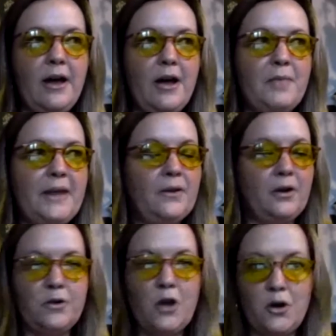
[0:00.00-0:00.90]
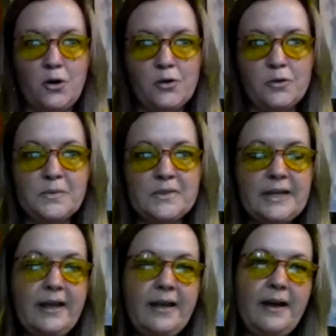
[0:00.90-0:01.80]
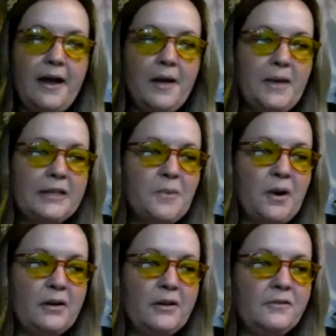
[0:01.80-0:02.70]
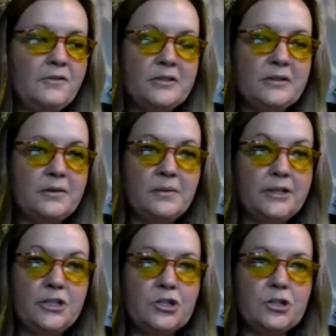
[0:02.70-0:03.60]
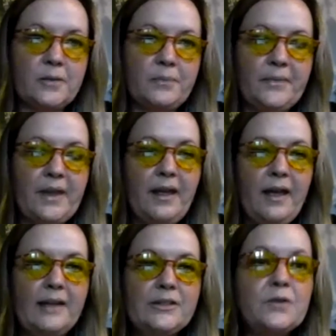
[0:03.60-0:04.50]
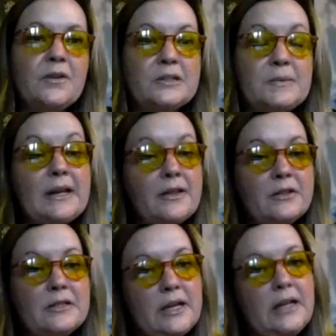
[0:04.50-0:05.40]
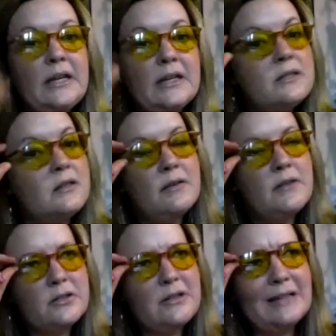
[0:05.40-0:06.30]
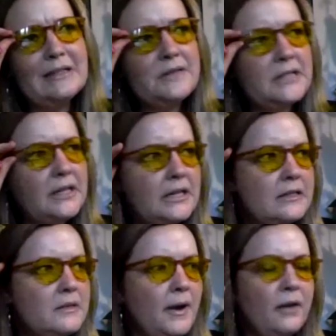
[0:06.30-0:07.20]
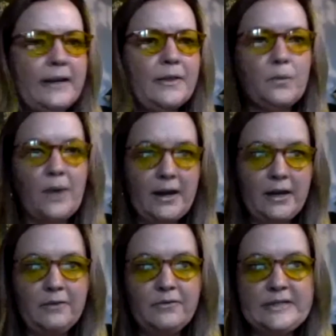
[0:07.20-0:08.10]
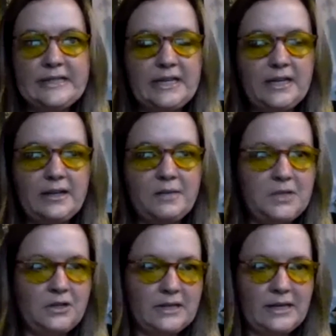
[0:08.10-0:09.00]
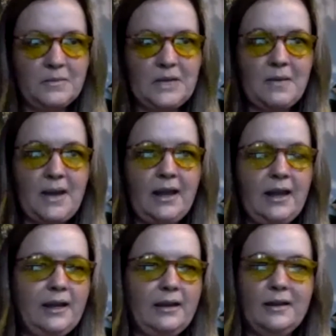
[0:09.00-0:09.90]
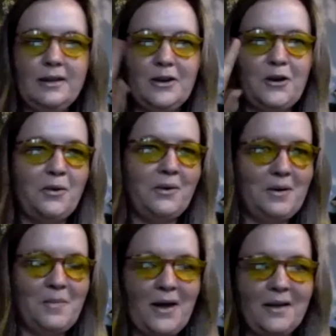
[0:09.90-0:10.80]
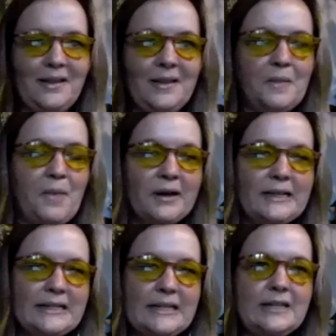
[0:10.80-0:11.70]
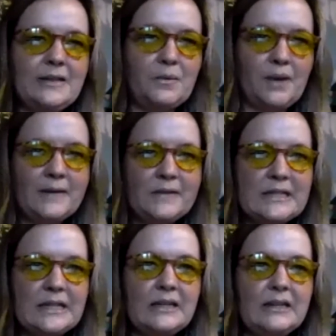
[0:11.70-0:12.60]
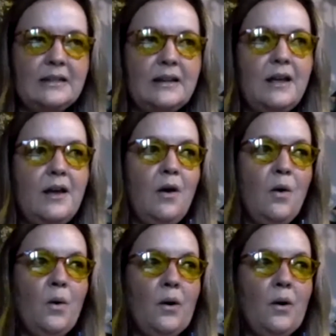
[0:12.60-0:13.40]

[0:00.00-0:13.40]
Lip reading: in their own homes, as part of just their relationship. And so there's been other studies. There's lots of studies about like the rave scene and using MDMA, among like the party scene and the rave scene, or